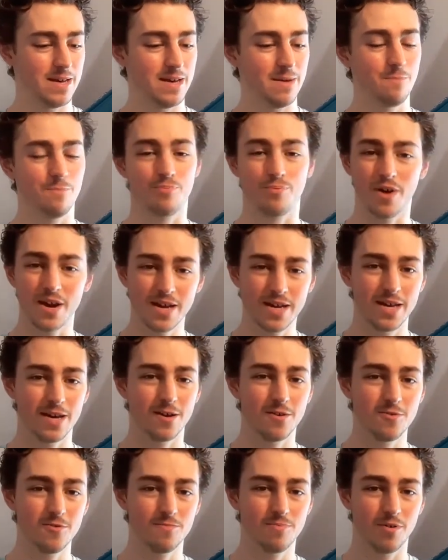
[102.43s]
break it
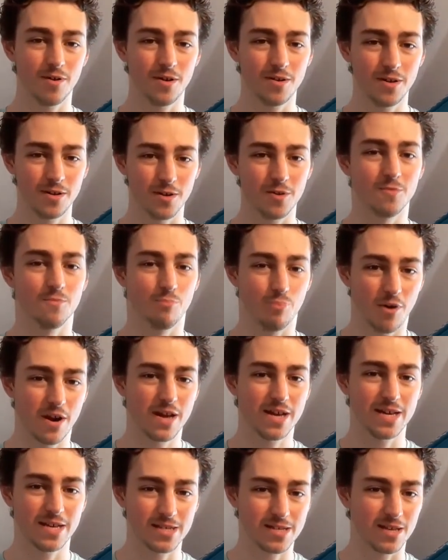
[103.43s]
open, you know,
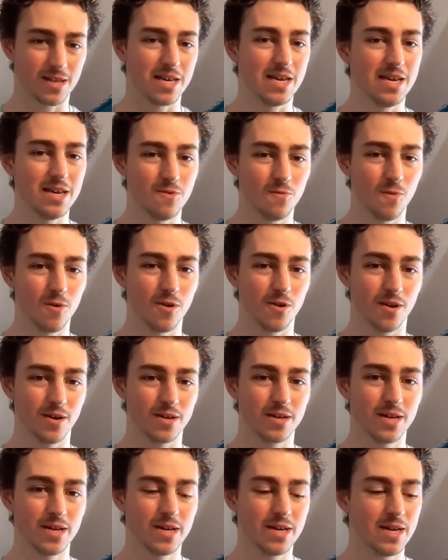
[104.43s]
break is the key word.
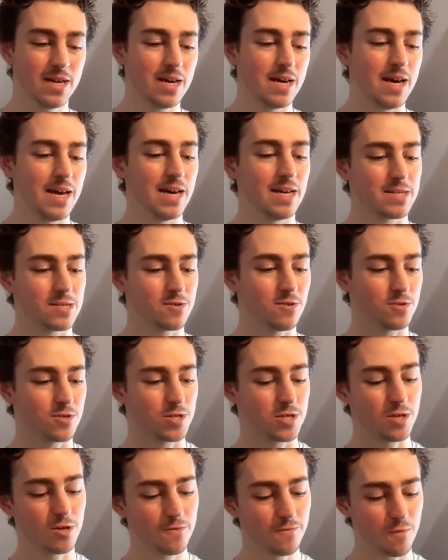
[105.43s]
It's got
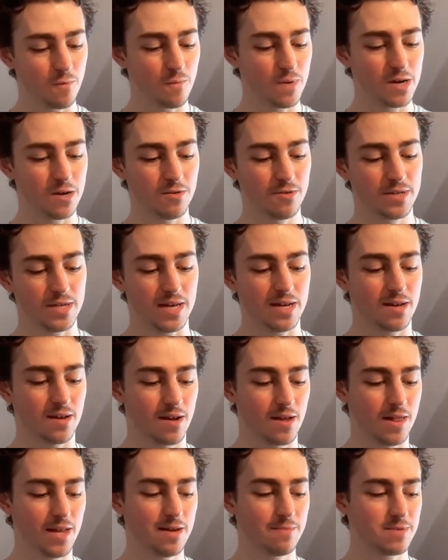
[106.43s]
solvent wells and
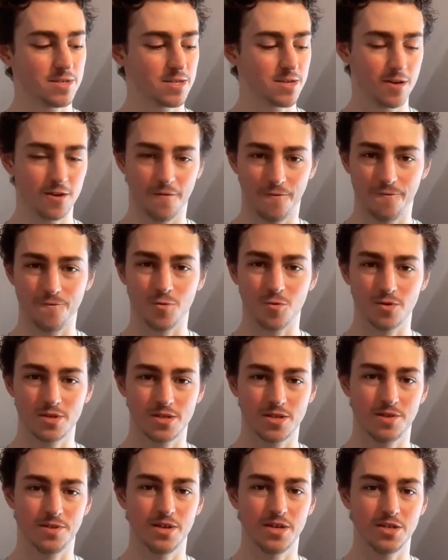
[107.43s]
clips to kind of force
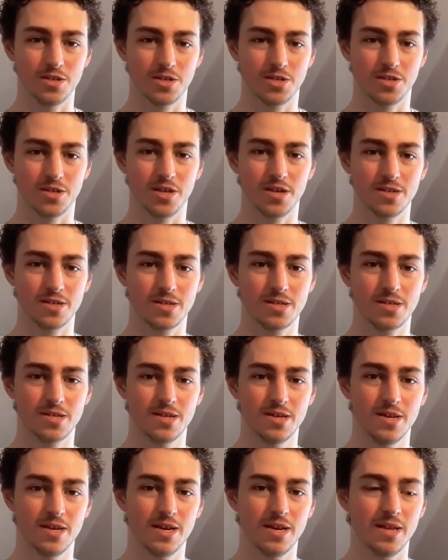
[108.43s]
the thing shut.
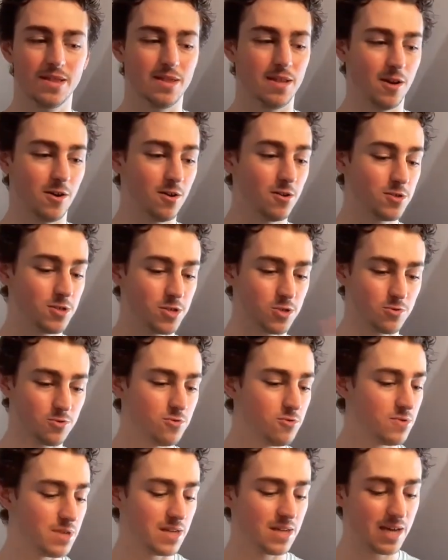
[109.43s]
There are
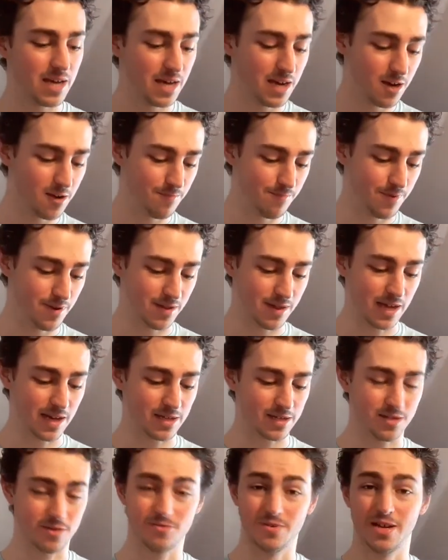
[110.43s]
screws in here, but
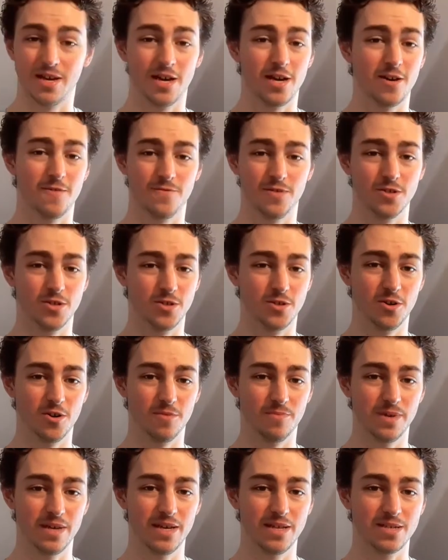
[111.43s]
that's only half the
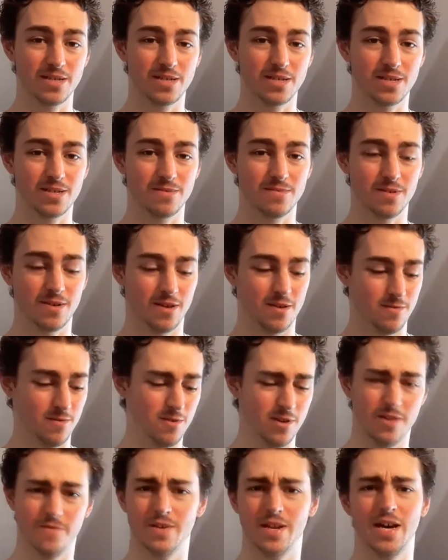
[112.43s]
job. It's not
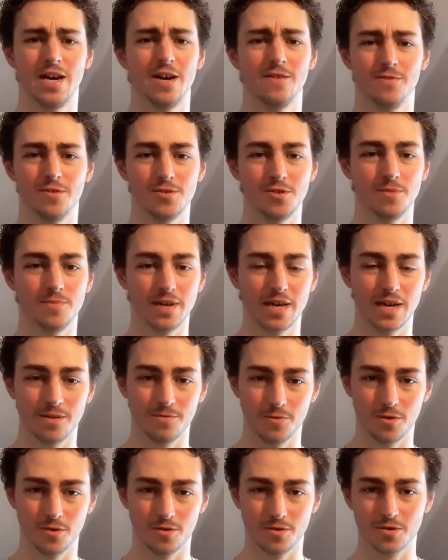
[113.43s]
even half the job. Again,
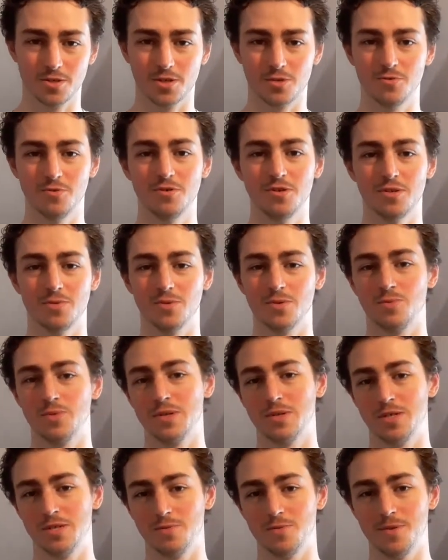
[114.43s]
we've got screws,
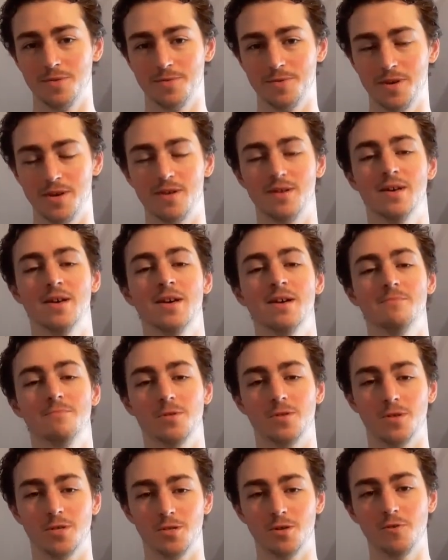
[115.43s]
which is one thing,
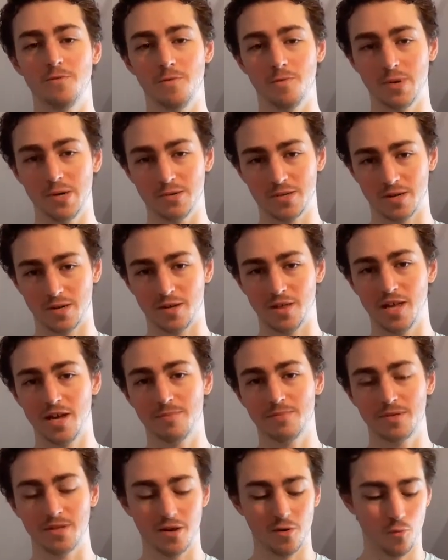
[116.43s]
but the solvent welds and
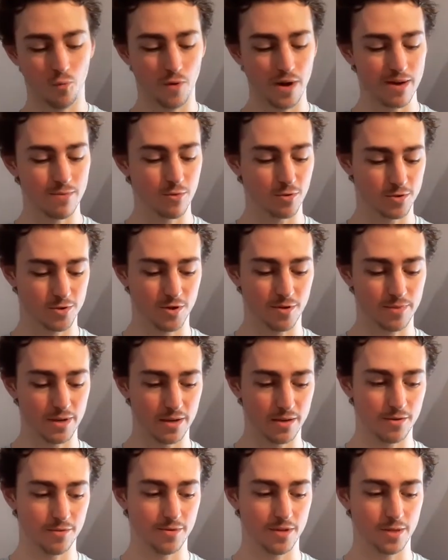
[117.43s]
clips are way more
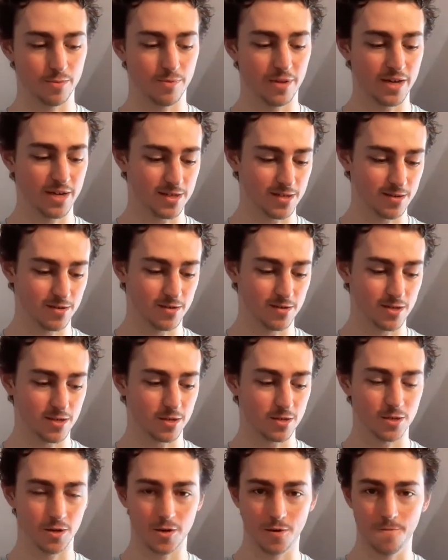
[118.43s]
dominant on these blasters.
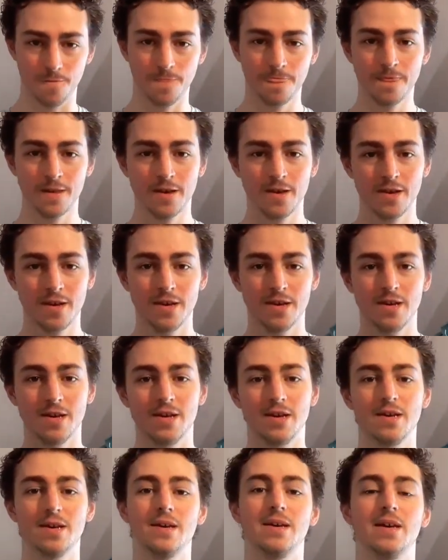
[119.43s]
So,
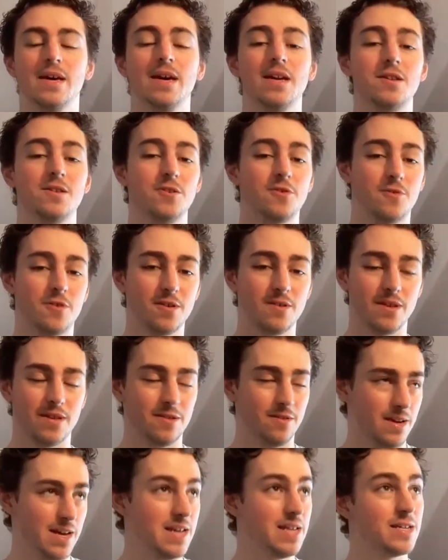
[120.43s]
in your own,
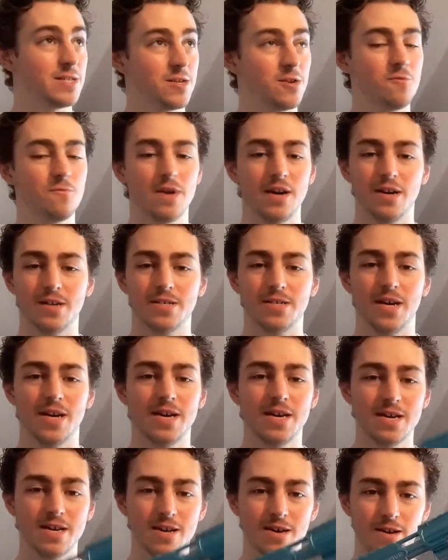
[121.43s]
in its own way of
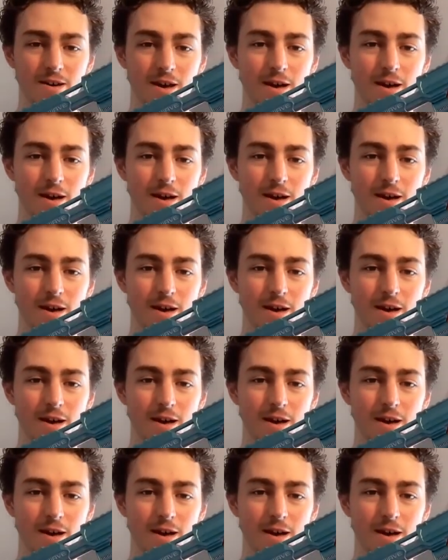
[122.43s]
saying,